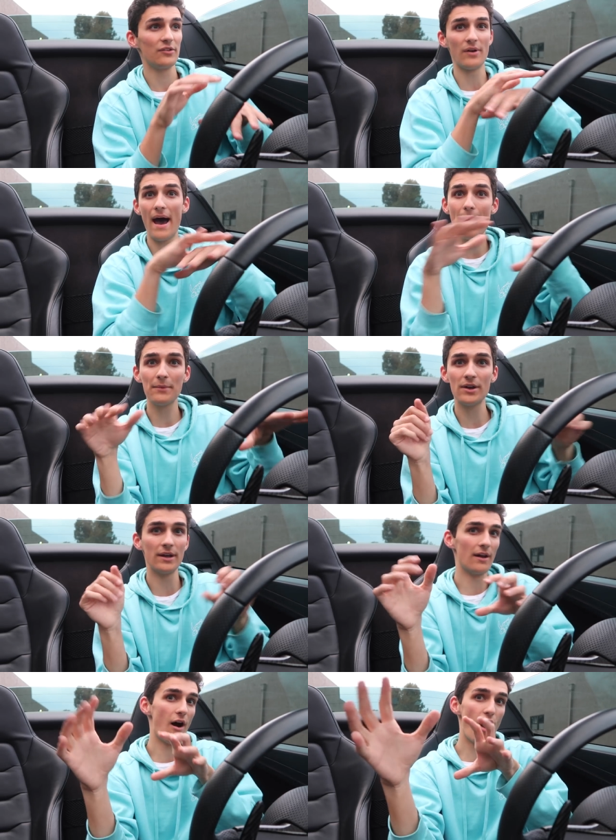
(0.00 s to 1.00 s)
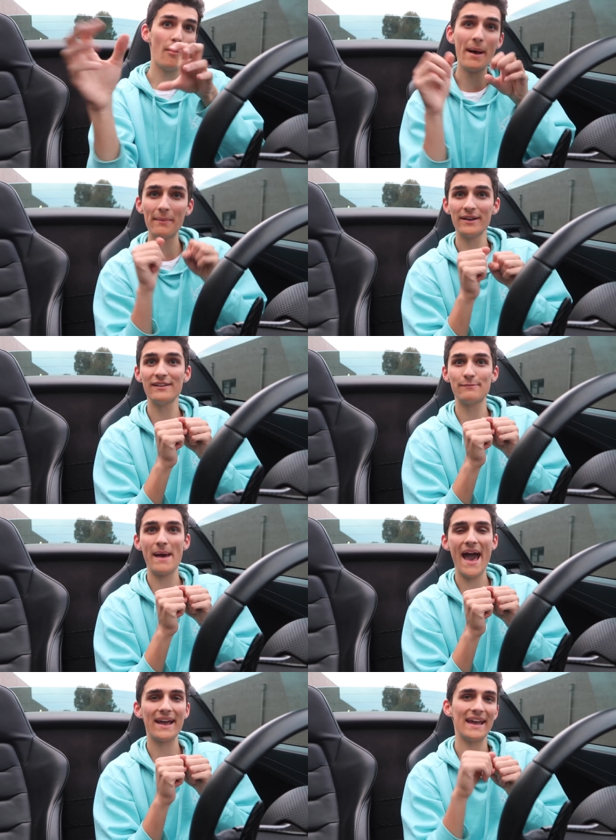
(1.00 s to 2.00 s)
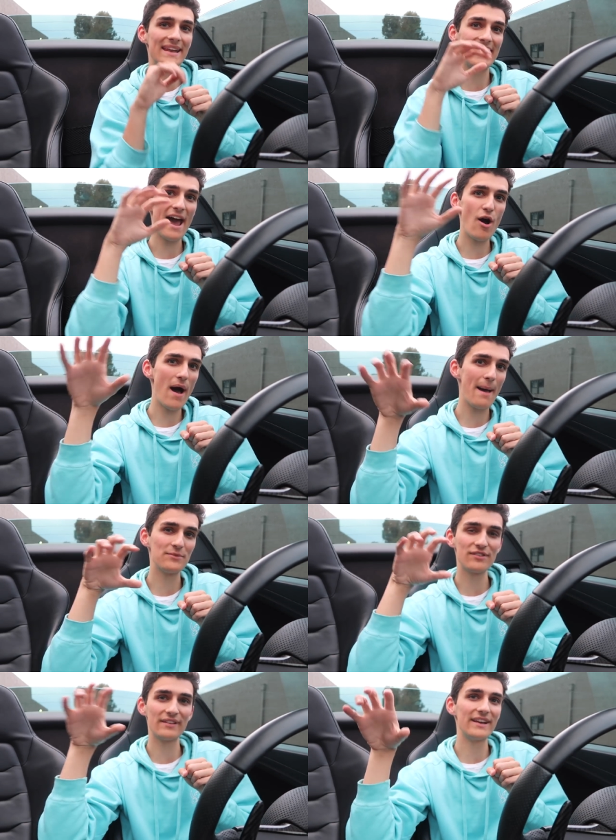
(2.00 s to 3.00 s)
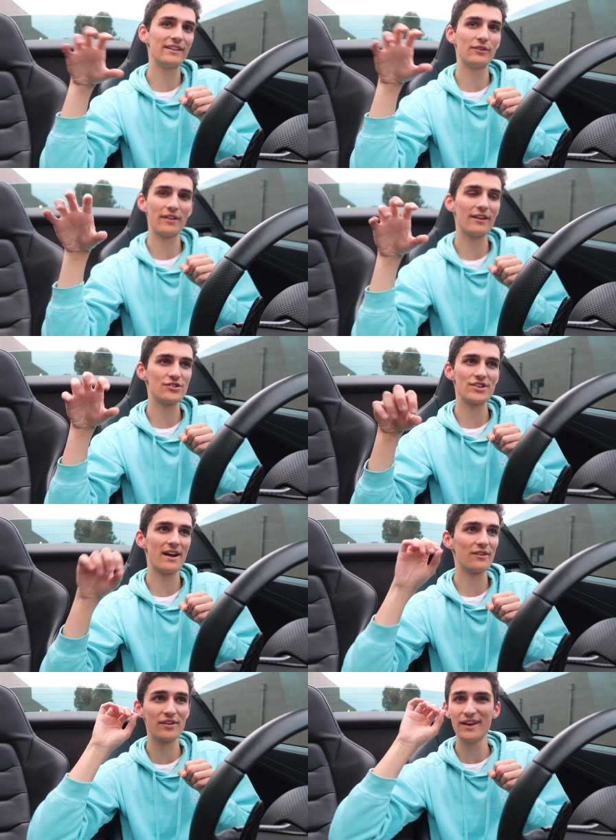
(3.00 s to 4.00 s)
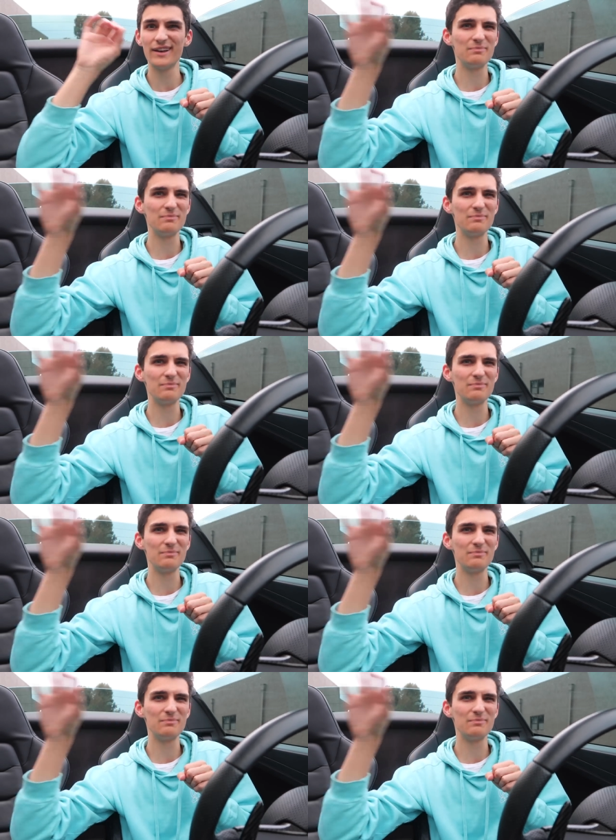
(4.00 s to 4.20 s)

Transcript: So I'm good. All my money is back and now I'm just letting those other shares